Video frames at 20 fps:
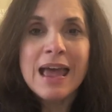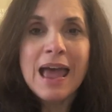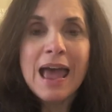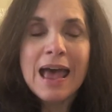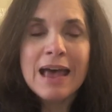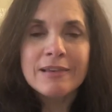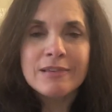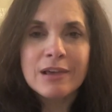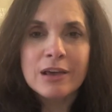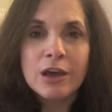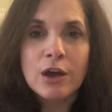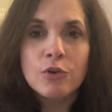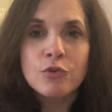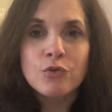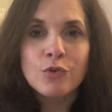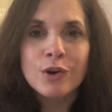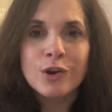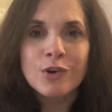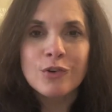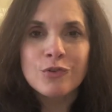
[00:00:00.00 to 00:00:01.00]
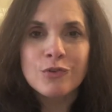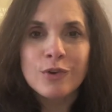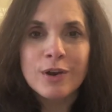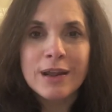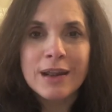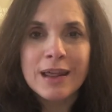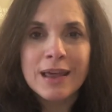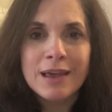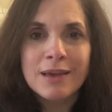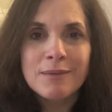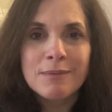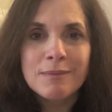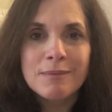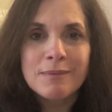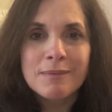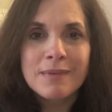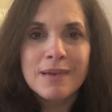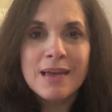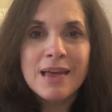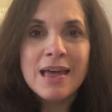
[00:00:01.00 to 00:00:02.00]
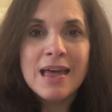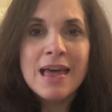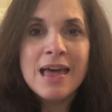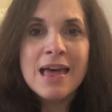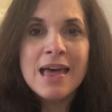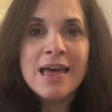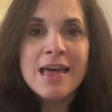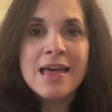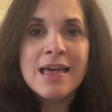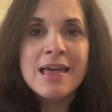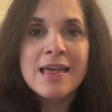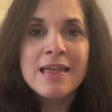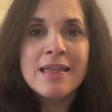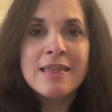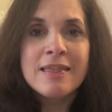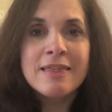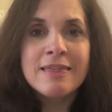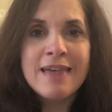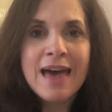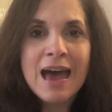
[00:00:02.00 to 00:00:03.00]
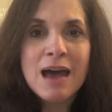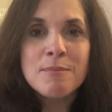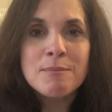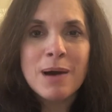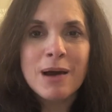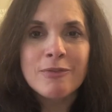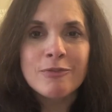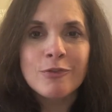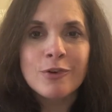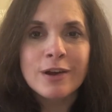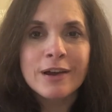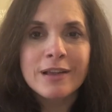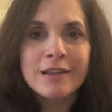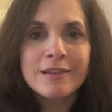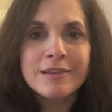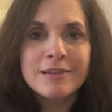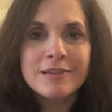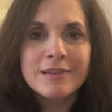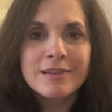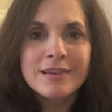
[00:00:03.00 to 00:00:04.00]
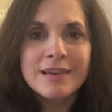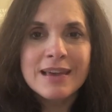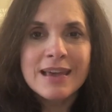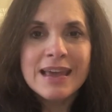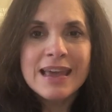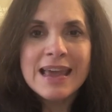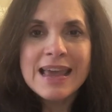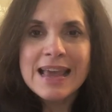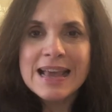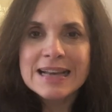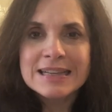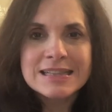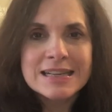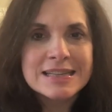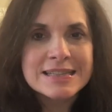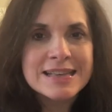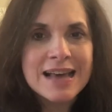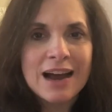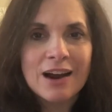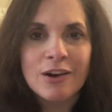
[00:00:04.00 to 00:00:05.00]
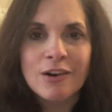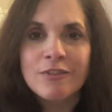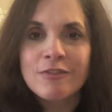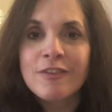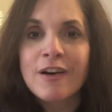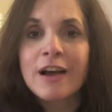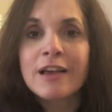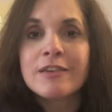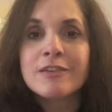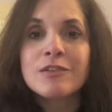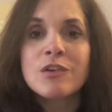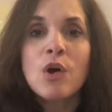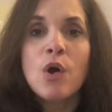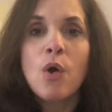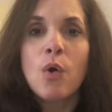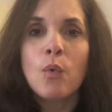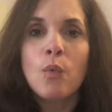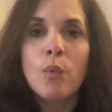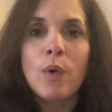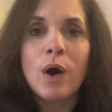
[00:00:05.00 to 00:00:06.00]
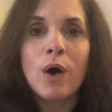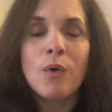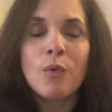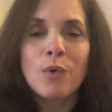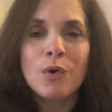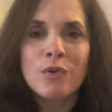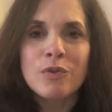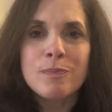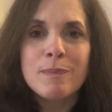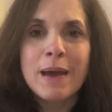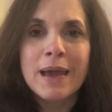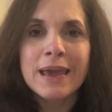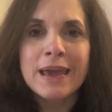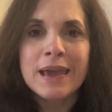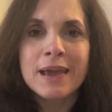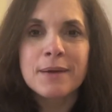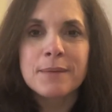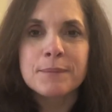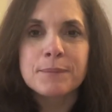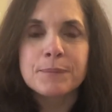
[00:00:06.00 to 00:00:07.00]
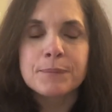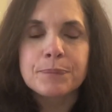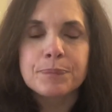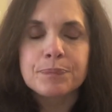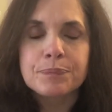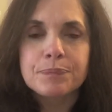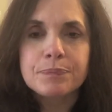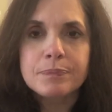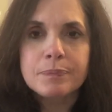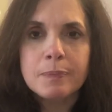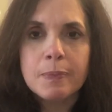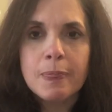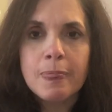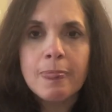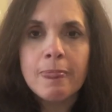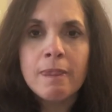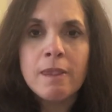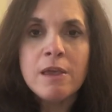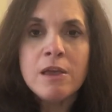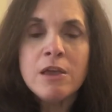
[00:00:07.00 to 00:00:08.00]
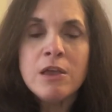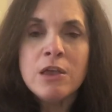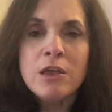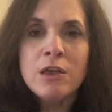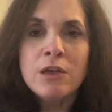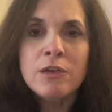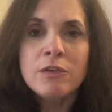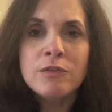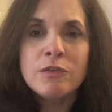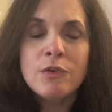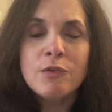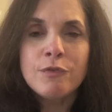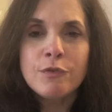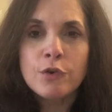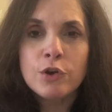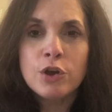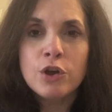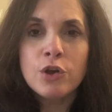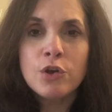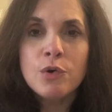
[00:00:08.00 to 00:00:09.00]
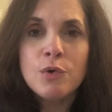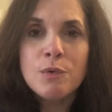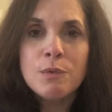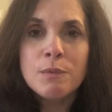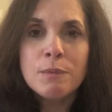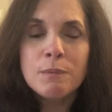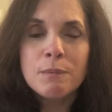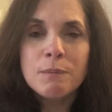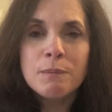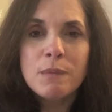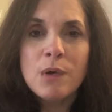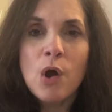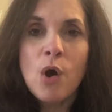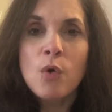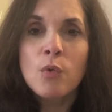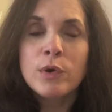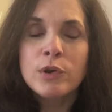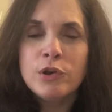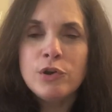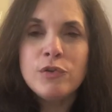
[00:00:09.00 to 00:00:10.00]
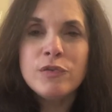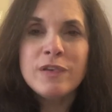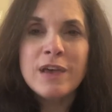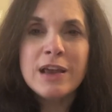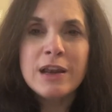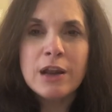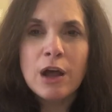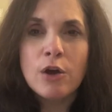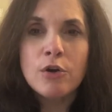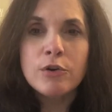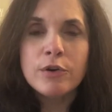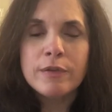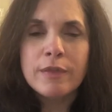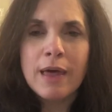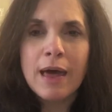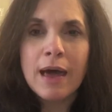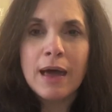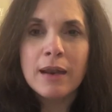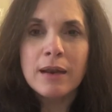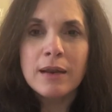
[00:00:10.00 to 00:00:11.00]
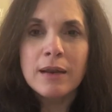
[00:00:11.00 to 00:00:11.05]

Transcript: as they go trick-or-treating. That, my friends, is a sacrifice well worth making. So for you, when you say no to that